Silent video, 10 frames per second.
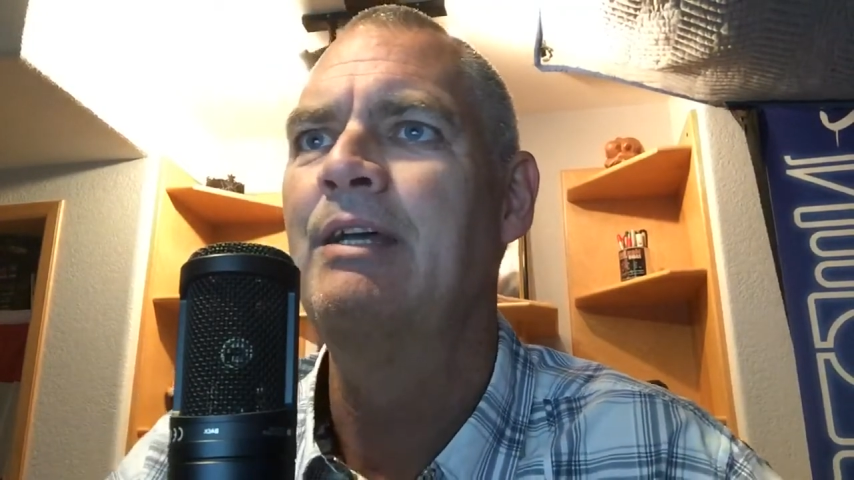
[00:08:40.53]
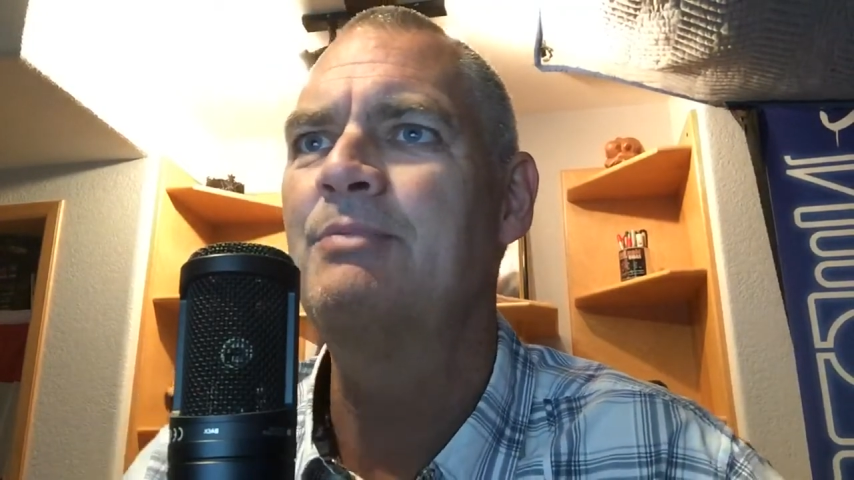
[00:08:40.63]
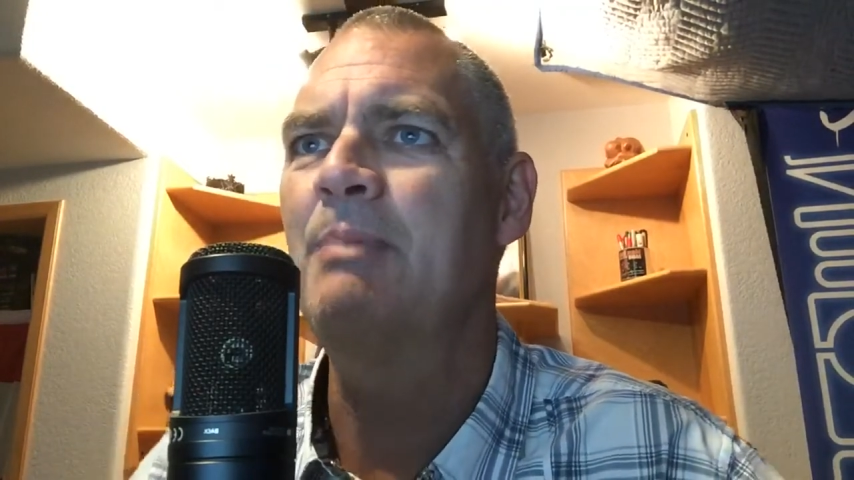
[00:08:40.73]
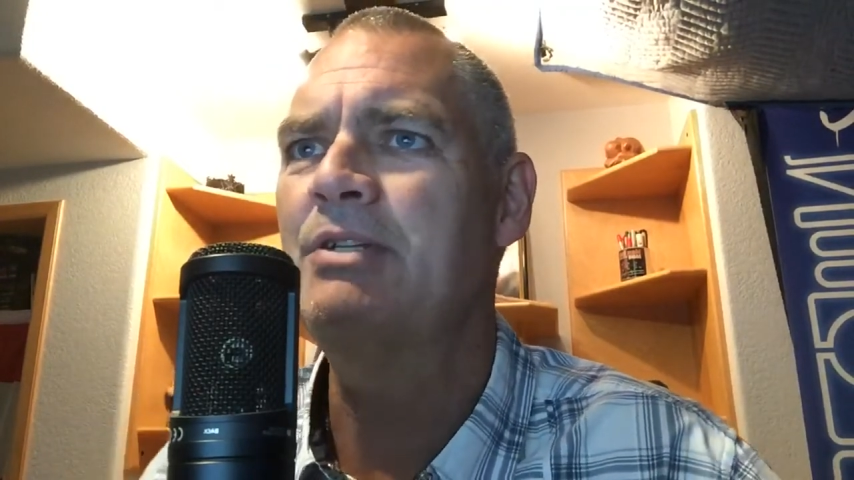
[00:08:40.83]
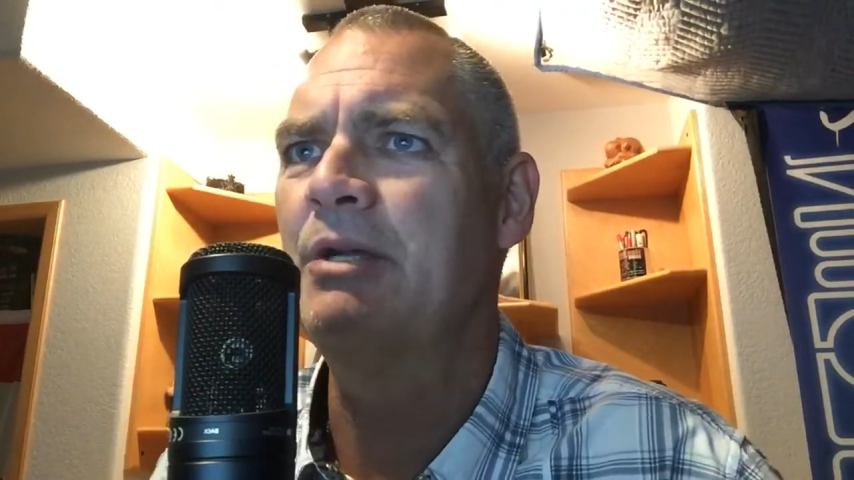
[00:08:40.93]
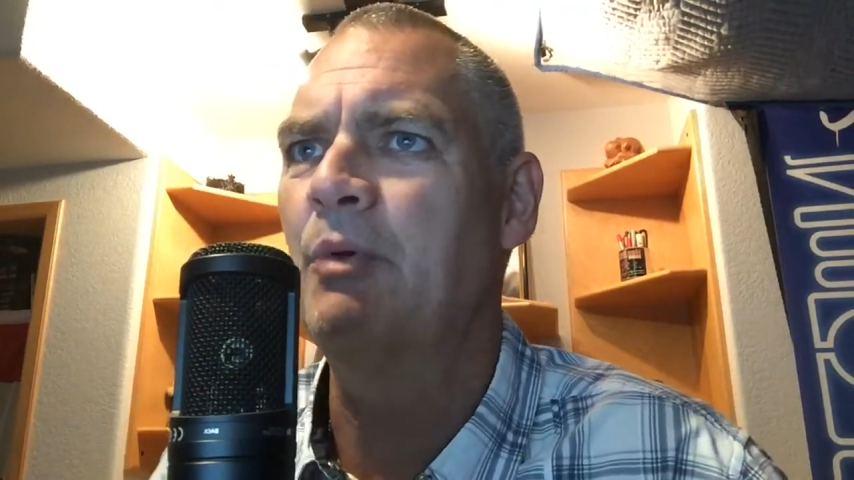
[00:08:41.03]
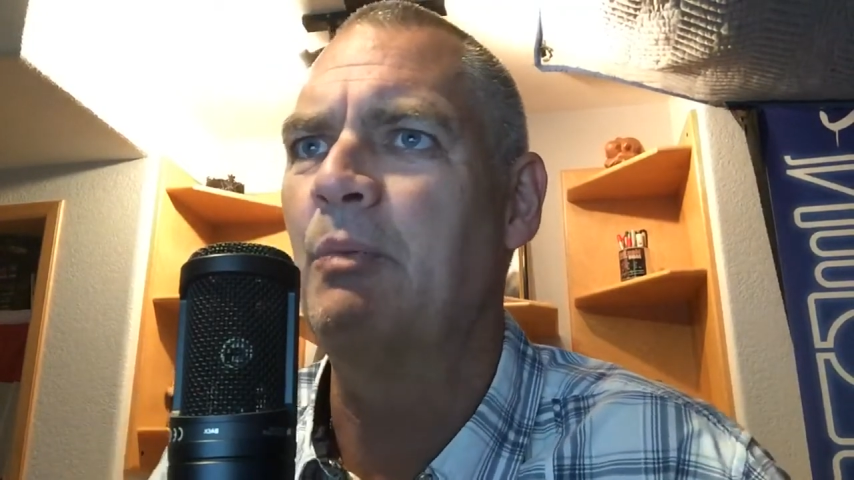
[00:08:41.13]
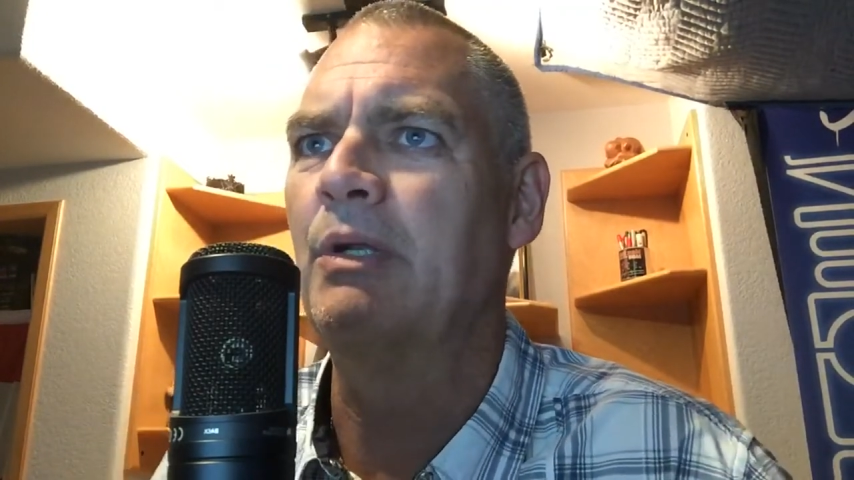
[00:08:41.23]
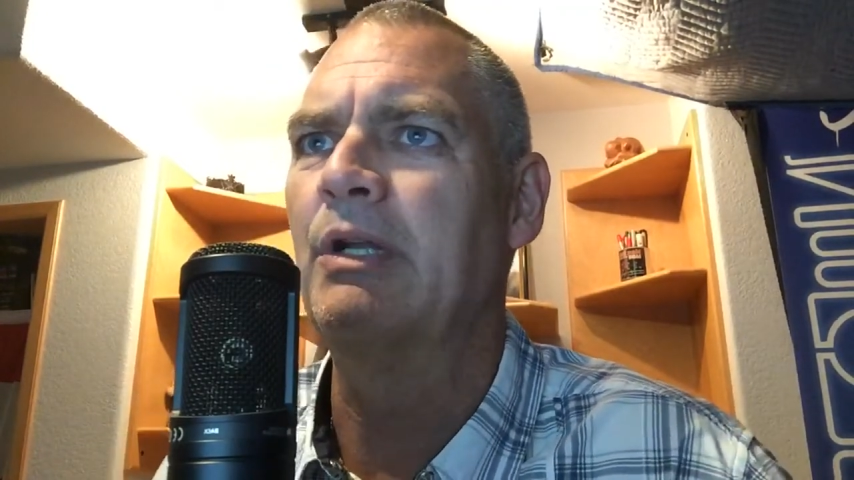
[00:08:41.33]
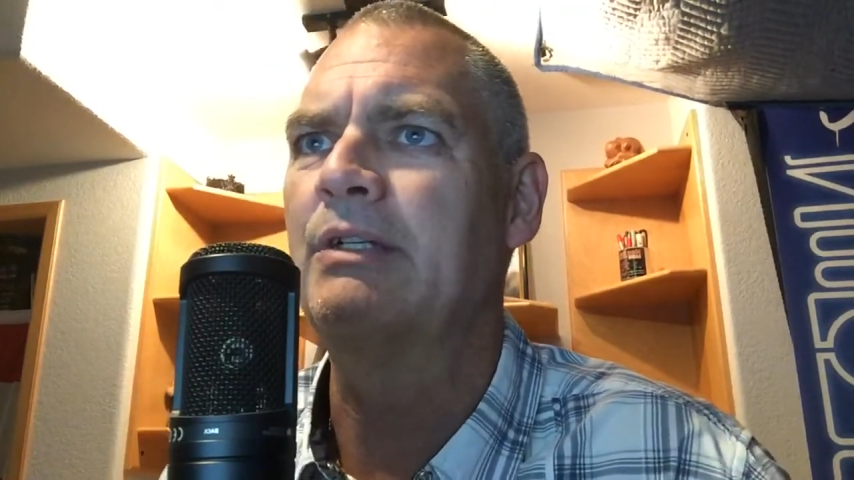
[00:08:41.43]
especially
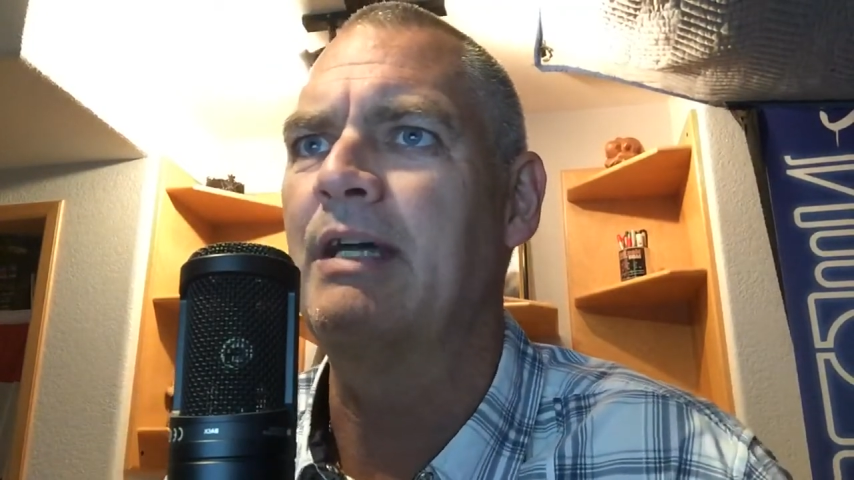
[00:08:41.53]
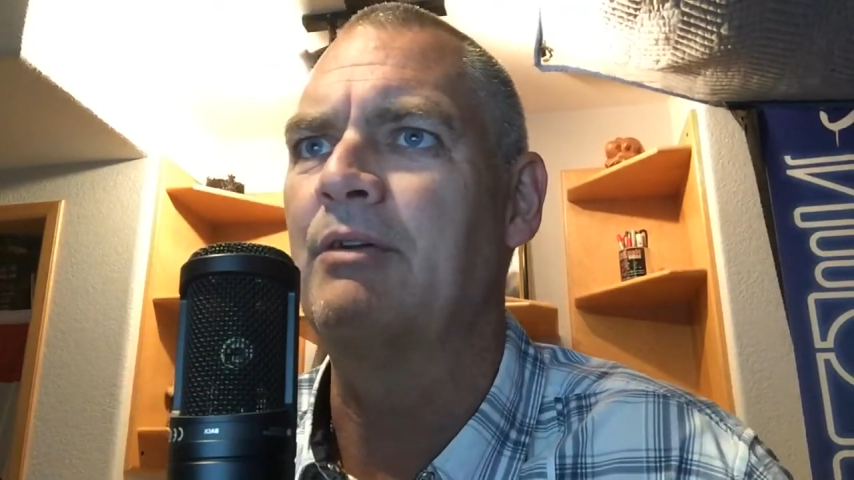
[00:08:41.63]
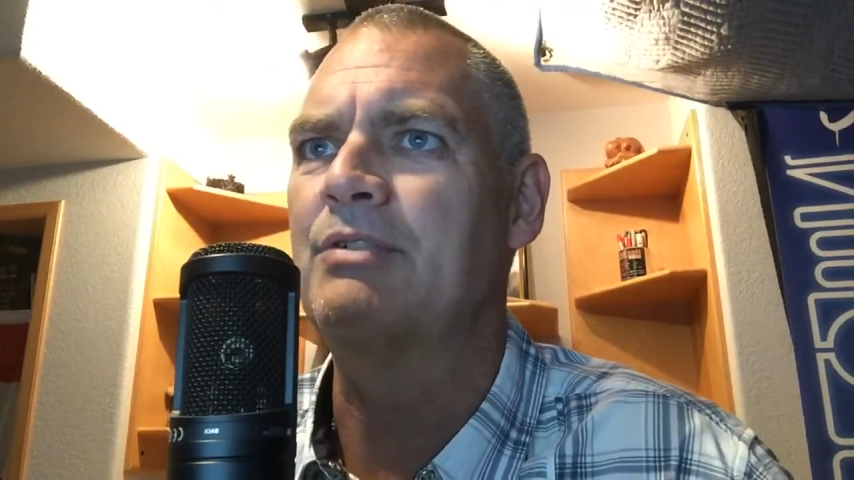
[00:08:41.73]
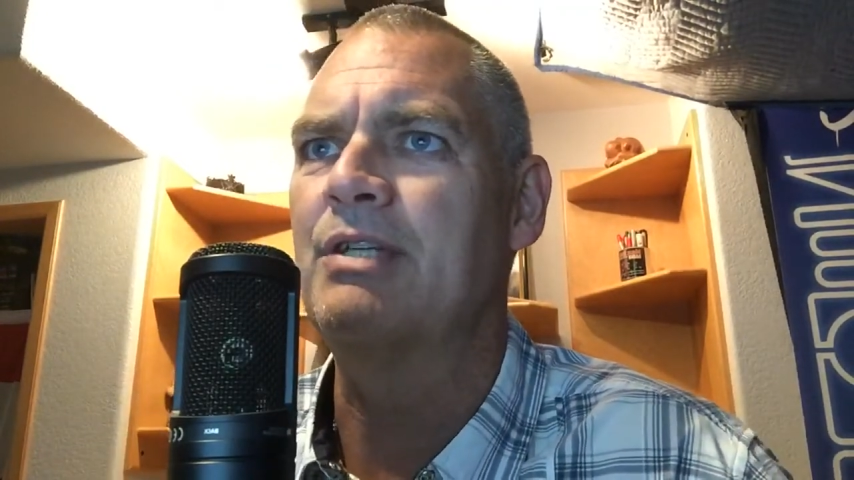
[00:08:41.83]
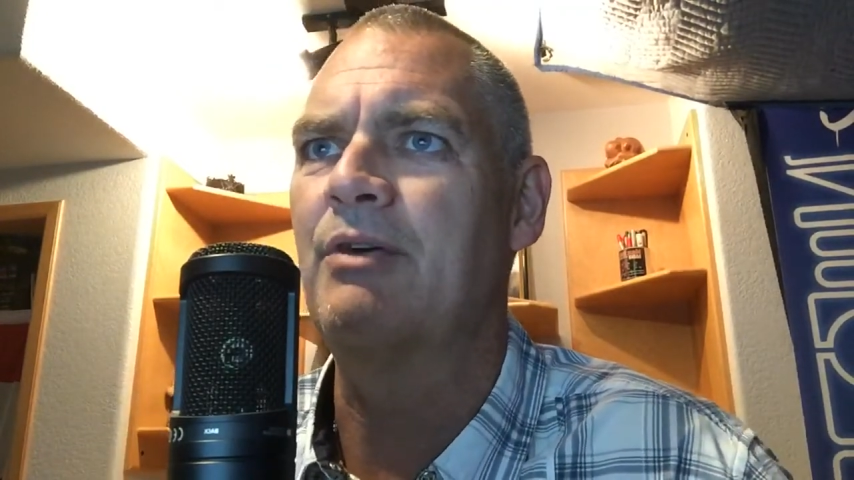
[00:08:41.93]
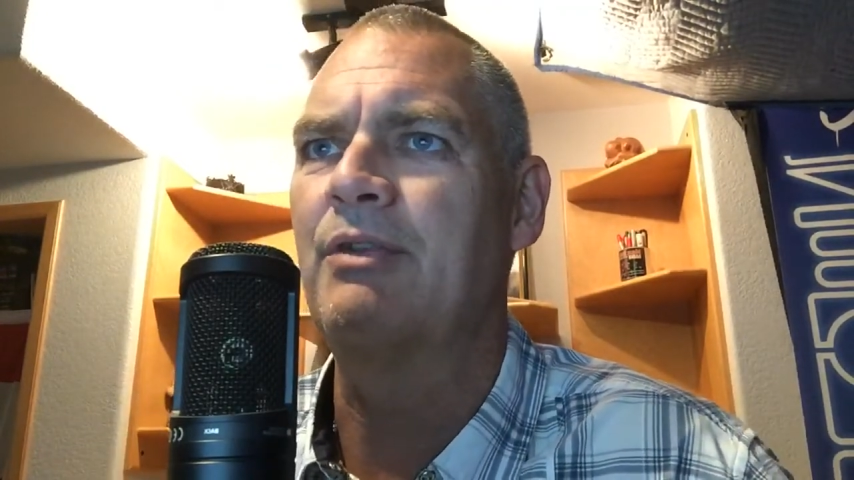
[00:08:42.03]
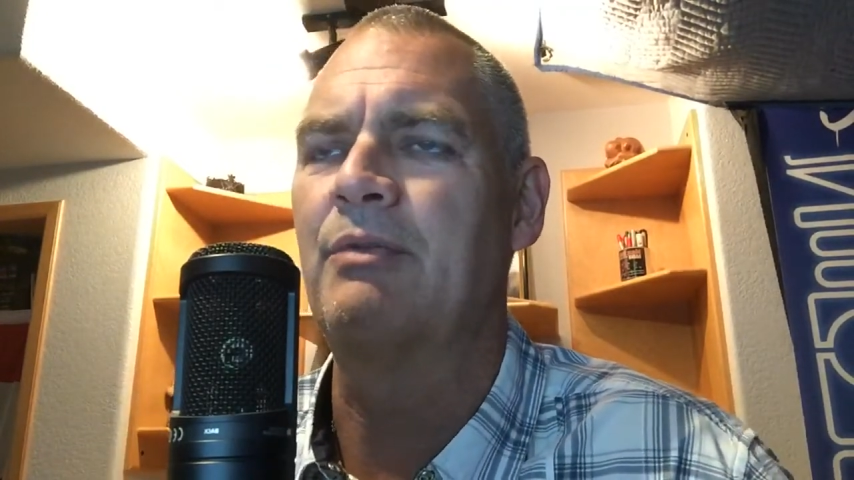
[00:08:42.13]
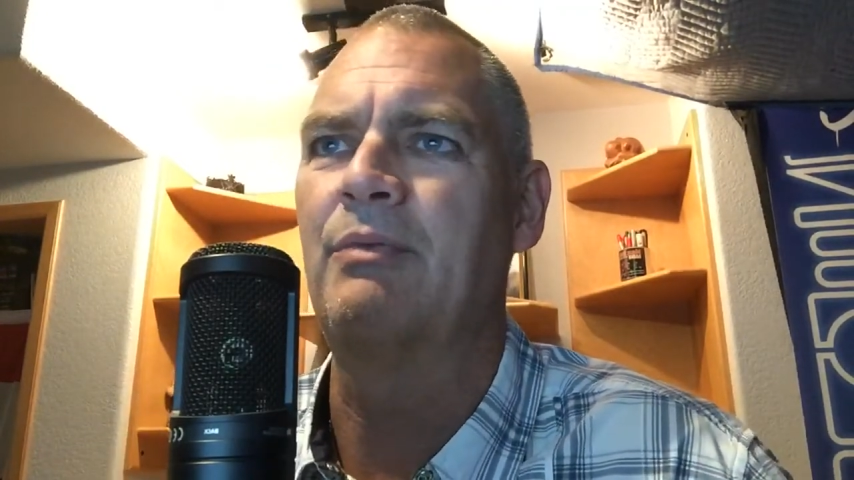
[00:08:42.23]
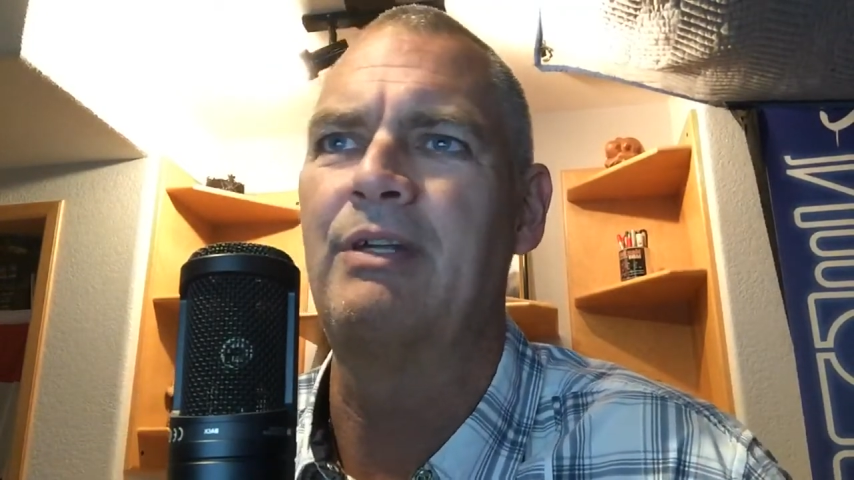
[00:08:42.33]
when we look down south, of,